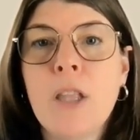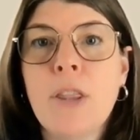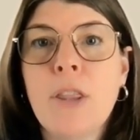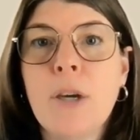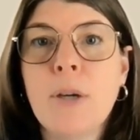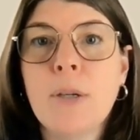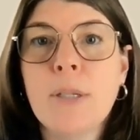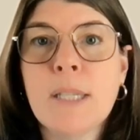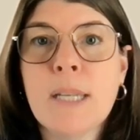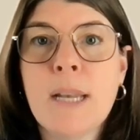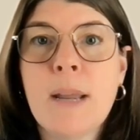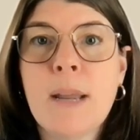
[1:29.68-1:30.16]

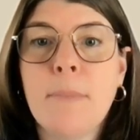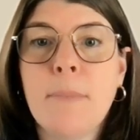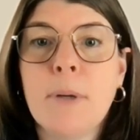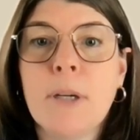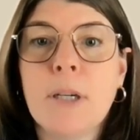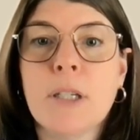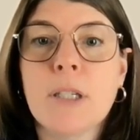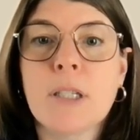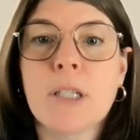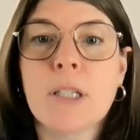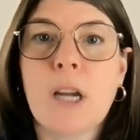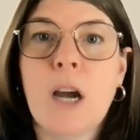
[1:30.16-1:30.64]
Those
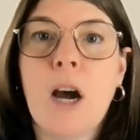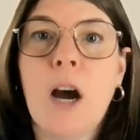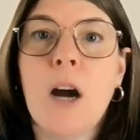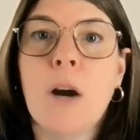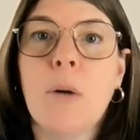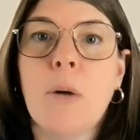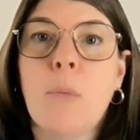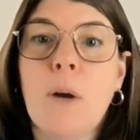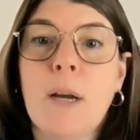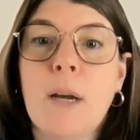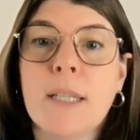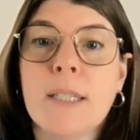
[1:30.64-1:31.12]
numbers
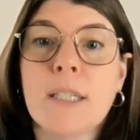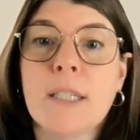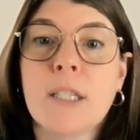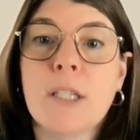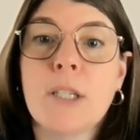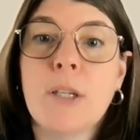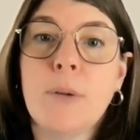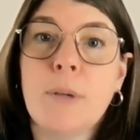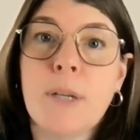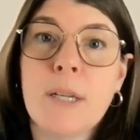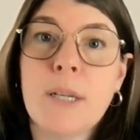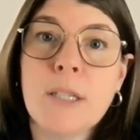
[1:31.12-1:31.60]
are what
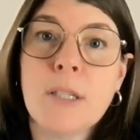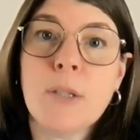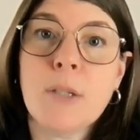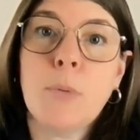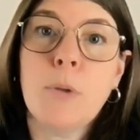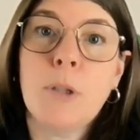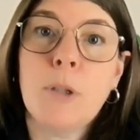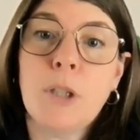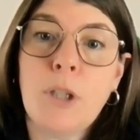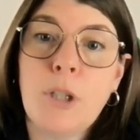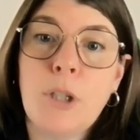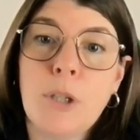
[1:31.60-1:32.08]
students
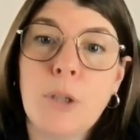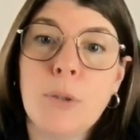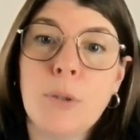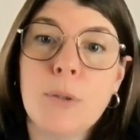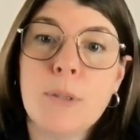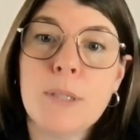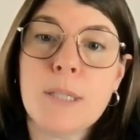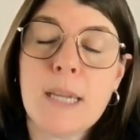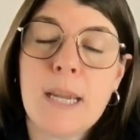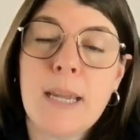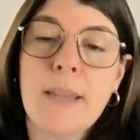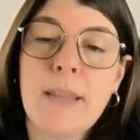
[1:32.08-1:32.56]
will
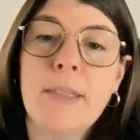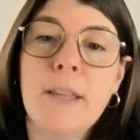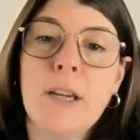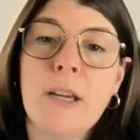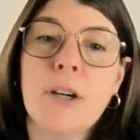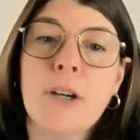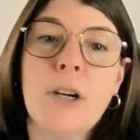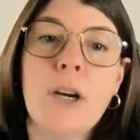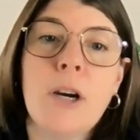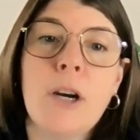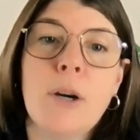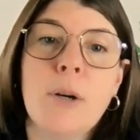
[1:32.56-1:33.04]
use in
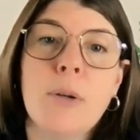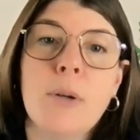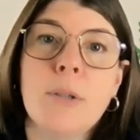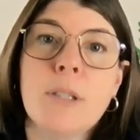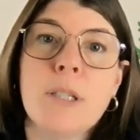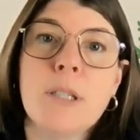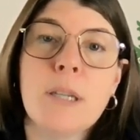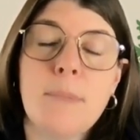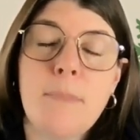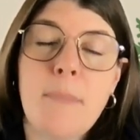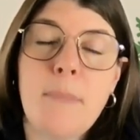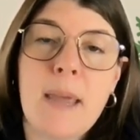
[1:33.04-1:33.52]
their
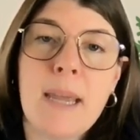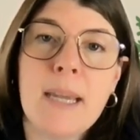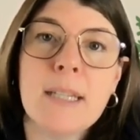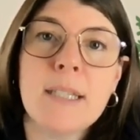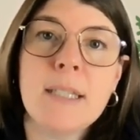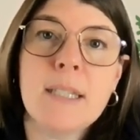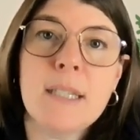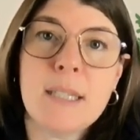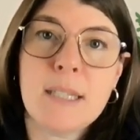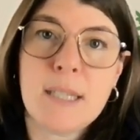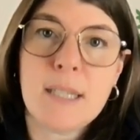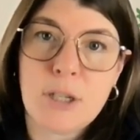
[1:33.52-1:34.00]
code to
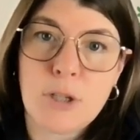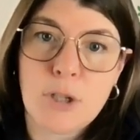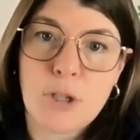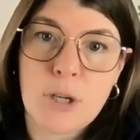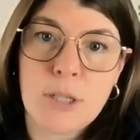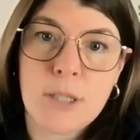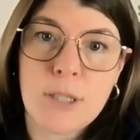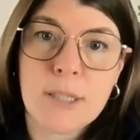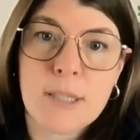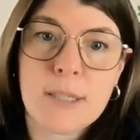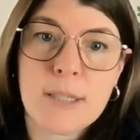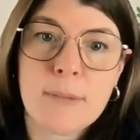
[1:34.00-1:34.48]
make
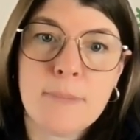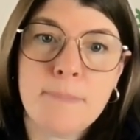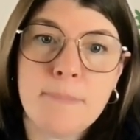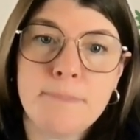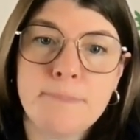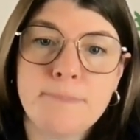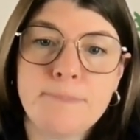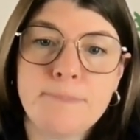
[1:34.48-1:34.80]
decisions.